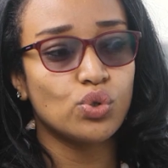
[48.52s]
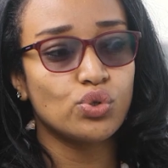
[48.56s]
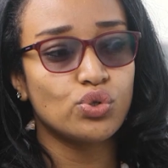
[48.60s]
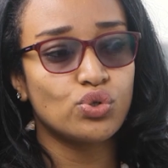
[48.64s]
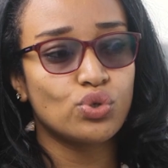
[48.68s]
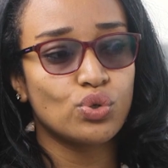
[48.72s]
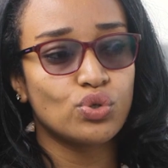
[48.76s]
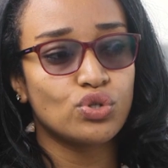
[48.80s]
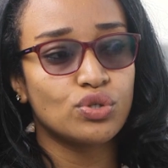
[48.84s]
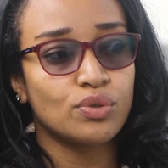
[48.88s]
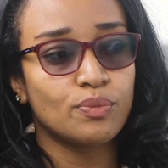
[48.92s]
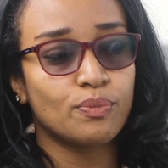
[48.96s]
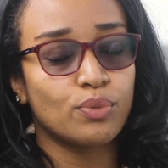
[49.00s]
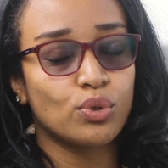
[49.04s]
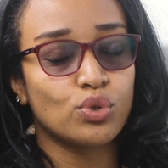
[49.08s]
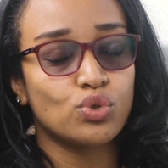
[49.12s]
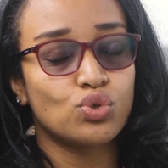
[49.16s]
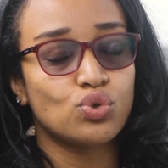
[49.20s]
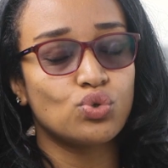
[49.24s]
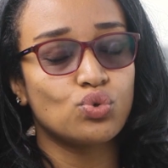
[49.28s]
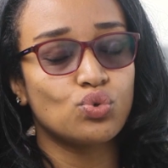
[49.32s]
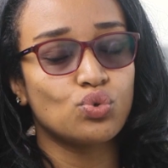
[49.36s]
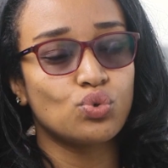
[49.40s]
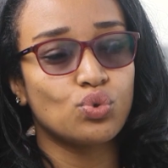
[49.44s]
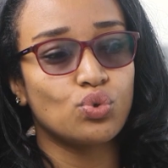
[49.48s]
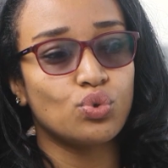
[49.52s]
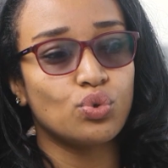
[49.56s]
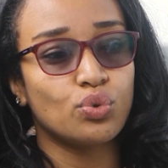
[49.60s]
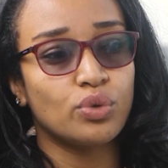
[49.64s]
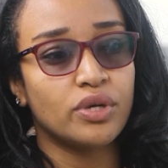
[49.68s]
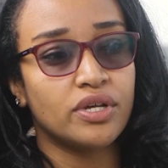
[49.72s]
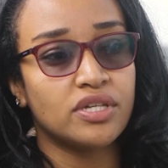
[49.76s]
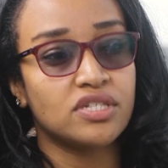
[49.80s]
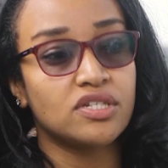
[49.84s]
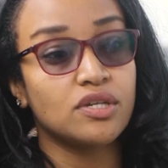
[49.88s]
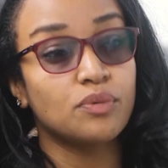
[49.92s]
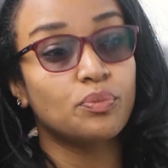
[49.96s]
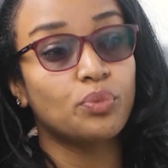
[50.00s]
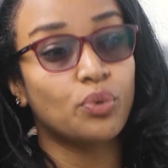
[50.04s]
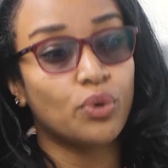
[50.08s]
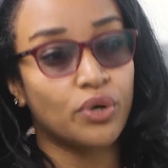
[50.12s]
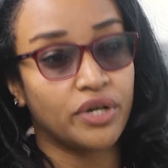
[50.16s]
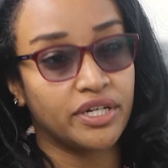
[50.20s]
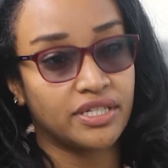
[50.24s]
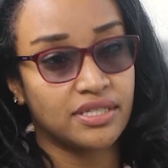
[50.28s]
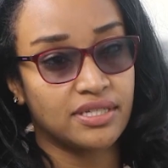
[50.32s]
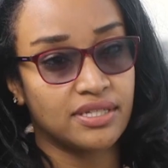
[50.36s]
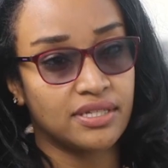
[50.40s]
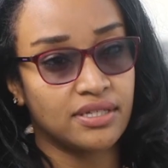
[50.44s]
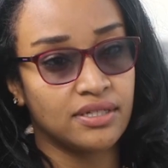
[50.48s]
also supposed to
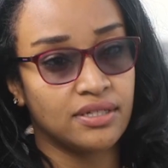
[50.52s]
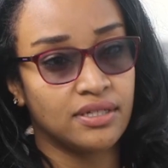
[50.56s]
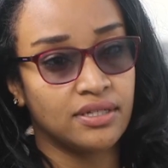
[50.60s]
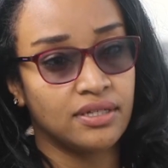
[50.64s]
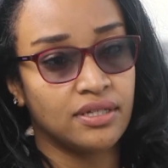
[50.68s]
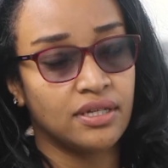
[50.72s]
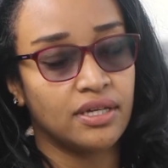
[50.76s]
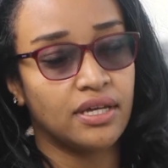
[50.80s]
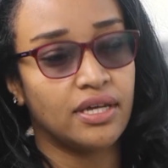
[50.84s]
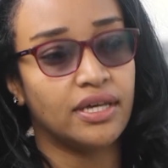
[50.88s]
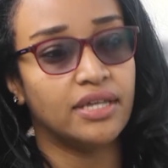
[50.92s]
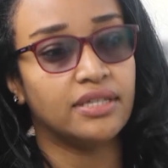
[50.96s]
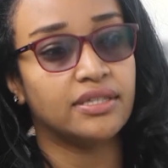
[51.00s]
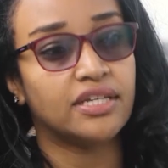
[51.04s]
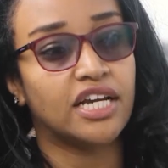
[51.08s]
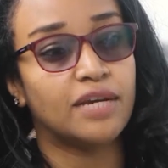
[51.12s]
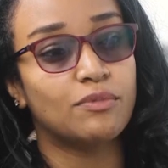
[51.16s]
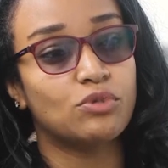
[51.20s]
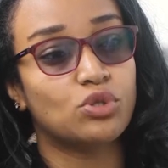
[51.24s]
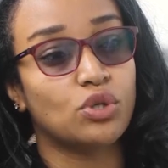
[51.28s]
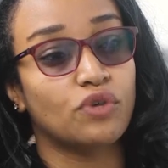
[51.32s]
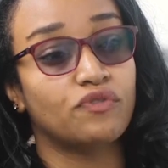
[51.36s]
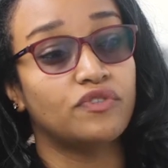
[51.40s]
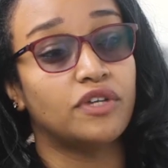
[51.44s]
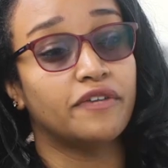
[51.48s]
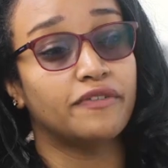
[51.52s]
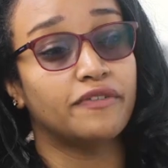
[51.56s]
support, in terms of